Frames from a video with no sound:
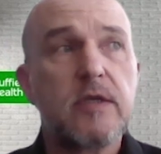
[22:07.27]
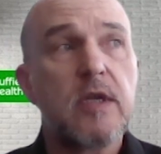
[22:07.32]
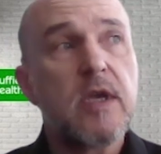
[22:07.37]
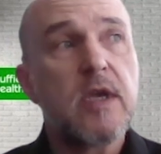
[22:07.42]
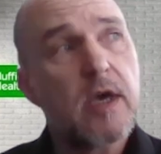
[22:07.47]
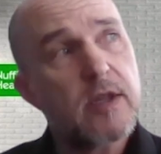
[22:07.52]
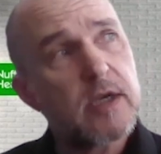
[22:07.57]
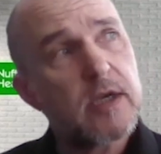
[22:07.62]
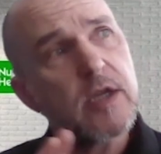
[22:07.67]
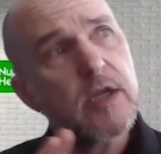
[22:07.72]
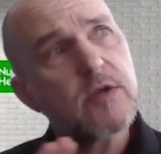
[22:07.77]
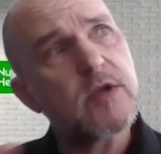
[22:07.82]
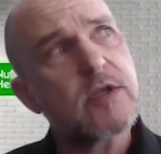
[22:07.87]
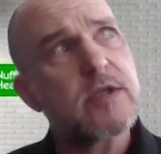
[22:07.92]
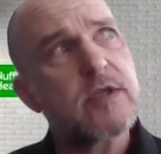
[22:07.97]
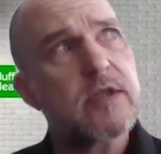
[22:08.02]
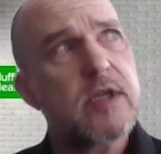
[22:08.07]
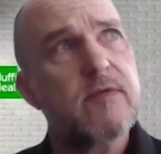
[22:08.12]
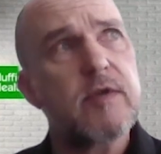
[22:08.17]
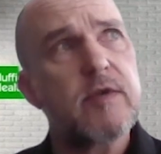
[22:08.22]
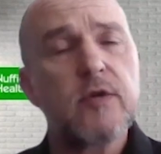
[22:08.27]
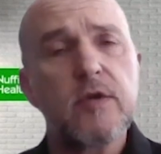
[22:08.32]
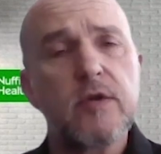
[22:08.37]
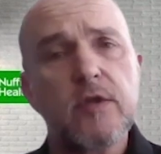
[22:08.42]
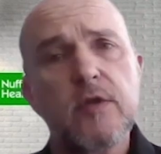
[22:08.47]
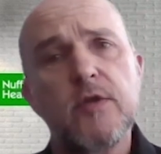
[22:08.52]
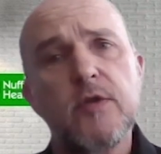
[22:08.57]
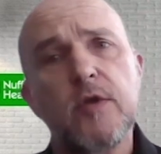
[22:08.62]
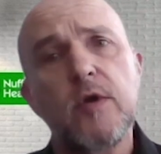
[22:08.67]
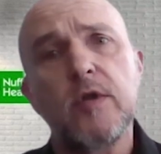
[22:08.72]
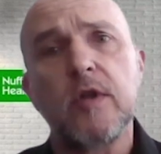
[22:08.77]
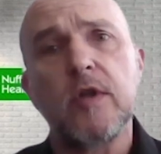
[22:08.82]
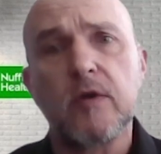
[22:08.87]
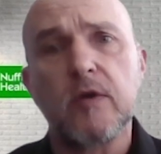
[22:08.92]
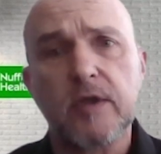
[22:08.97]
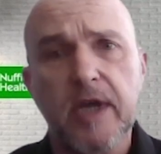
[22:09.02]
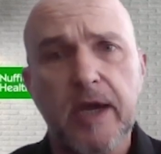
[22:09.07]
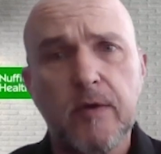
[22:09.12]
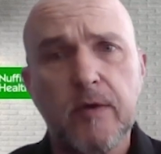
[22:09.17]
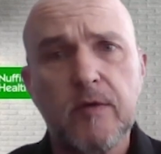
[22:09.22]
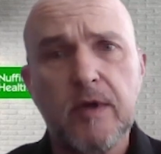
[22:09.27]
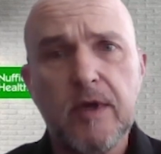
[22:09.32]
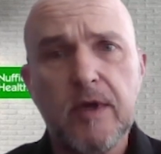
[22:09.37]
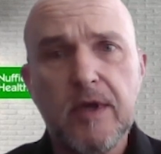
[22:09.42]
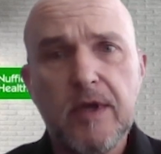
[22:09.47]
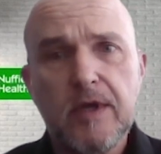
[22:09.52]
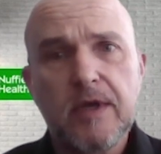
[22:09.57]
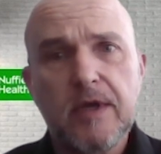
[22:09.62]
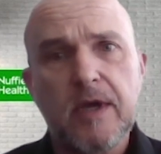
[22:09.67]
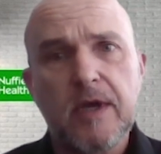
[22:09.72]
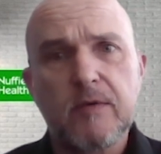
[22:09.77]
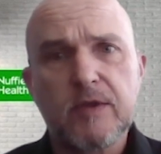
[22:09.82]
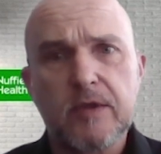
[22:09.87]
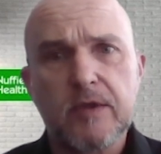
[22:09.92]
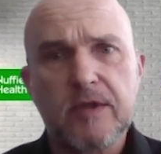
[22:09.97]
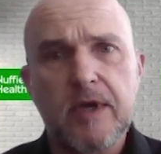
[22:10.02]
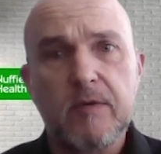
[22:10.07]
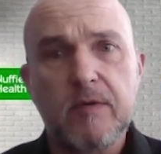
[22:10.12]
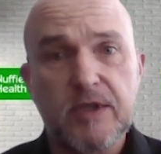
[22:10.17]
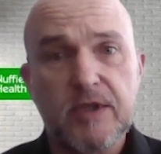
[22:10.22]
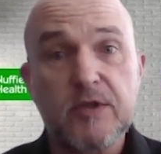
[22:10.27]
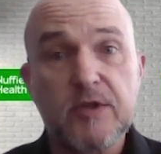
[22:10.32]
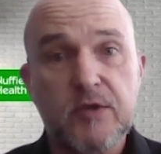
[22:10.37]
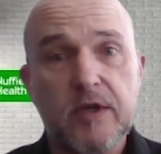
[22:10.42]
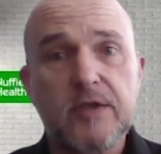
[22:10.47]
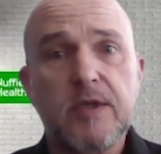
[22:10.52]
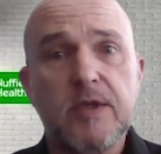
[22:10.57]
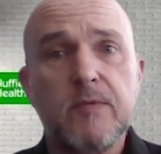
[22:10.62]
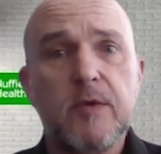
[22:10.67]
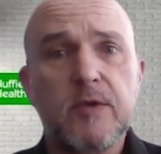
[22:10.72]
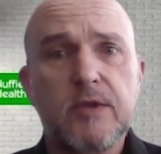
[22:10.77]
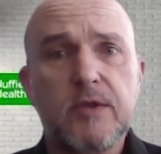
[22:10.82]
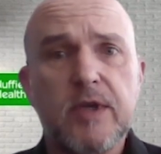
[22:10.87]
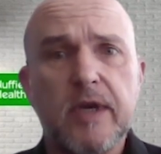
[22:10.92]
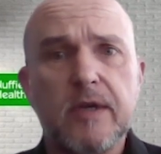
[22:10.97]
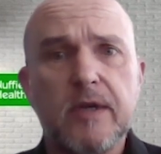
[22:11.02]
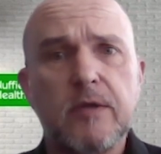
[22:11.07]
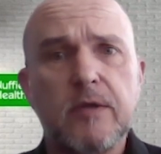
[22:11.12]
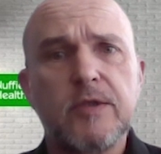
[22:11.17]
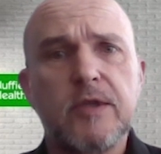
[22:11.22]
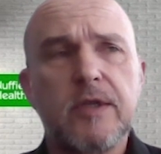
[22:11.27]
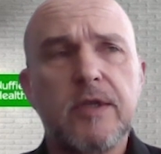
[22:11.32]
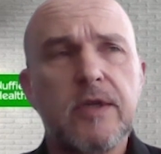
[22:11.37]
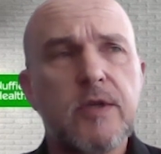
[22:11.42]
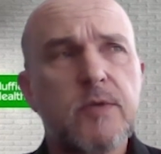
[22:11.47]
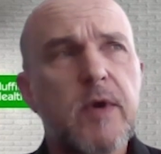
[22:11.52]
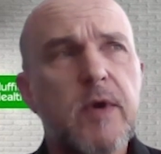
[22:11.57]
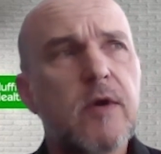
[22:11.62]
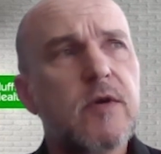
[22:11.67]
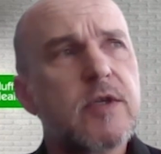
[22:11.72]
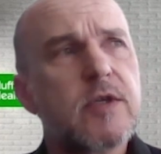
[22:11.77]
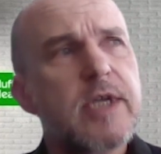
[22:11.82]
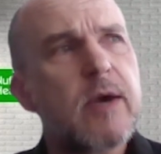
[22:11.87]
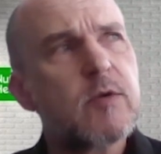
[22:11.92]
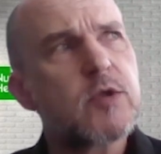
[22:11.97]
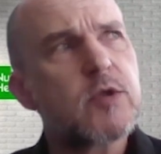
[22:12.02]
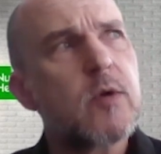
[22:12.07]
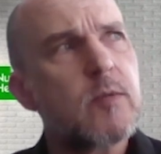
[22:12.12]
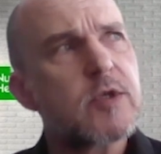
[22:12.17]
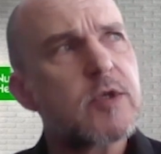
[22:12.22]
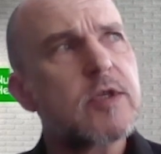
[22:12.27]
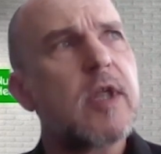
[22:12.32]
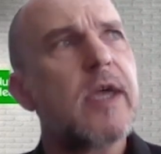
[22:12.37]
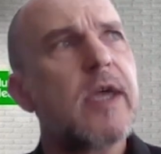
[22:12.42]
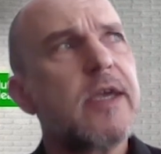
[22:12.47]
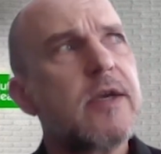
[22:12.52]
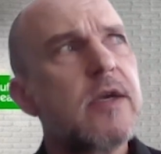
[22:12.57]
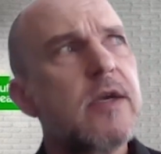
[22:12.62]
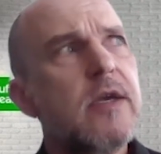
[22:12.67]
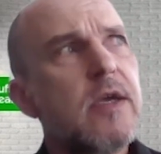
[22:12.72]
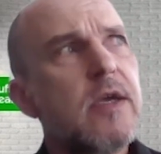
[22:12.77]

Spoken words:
I think interestingly, if you look at the third lockdown, that was interesting one psychologically as well, because that was almost like